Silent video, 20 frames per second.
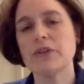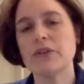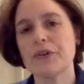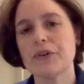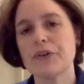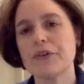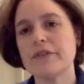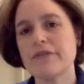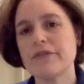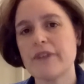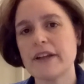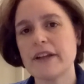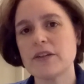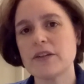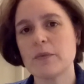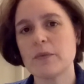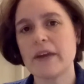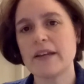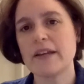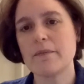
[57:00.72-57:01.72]
you could find
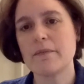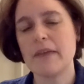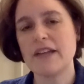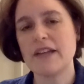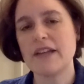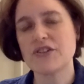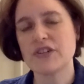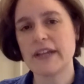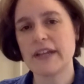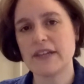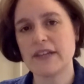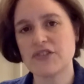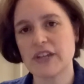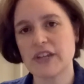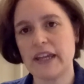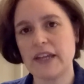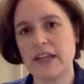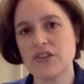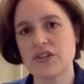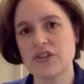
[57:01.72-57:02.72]
a way to mention
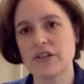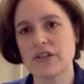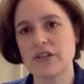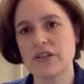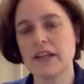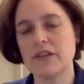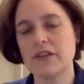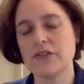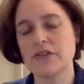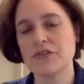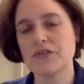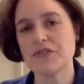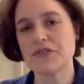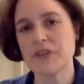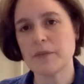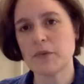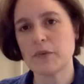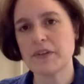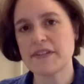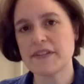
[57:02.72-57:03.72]
education in your
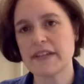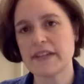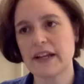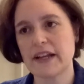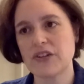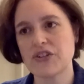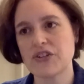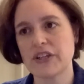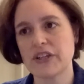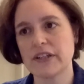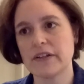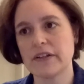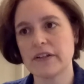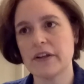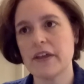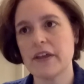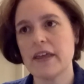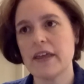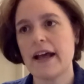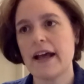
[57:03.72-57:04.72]
summary
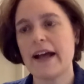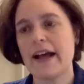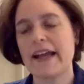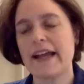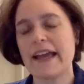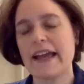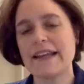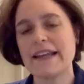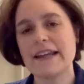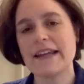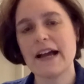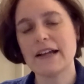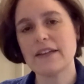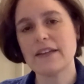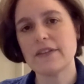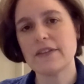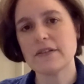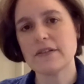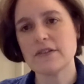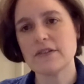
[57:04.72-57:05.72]
section. Again, not
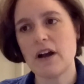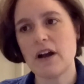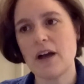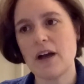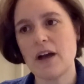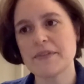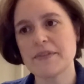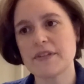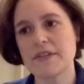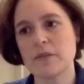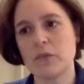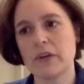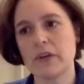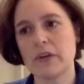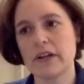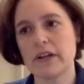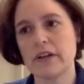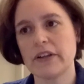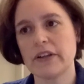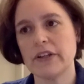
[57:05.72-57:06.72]
at the top,
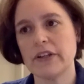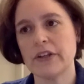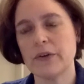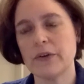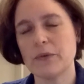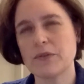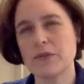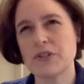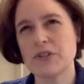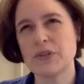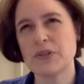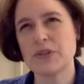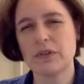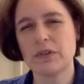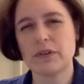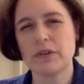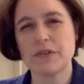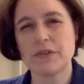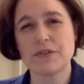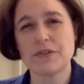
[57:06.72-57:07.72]
somewhere, you know, two
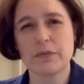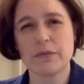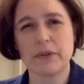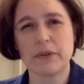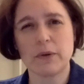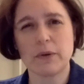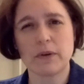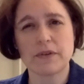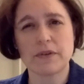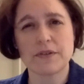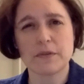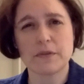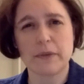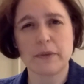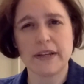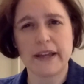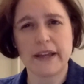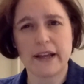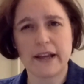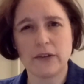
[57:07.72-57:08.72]
thirds or three quarters of the
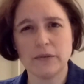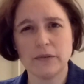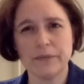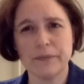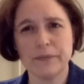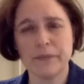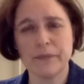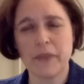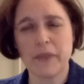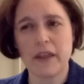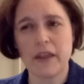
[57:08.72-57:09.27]
way down.